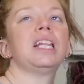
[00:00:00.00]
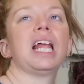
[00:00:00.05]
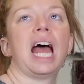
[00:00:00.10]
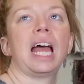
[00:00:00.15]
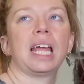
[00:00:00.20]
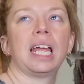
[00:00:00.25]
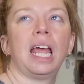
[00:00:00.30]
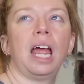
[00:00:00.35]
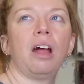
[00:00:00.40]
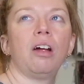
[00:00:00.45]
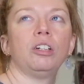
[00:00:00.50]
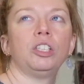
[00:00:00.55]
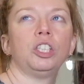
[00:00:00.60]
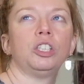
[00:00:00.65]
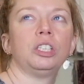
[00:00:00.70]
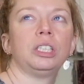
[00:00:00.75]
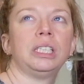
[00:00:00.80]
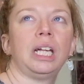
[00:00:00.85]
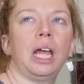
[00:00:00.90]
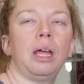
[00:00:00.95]
that
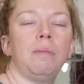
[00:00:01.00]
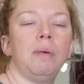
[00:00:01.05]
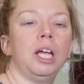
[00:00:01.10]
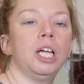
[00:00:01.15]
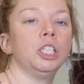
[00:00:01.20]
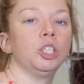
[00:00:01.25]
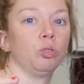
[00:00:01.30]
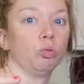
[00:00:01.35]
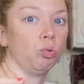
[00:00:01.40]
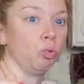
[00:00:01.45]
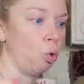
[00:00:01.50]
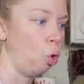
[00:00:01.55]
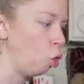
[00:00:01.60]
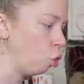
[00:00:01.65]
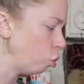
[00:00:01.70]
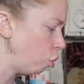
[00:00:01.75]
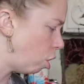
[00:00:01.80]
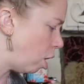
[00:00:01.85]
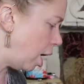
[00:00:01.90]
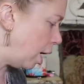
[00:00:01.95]
character's name is
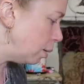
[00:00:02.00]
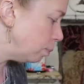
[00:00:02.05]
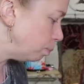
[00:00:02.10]
Rory.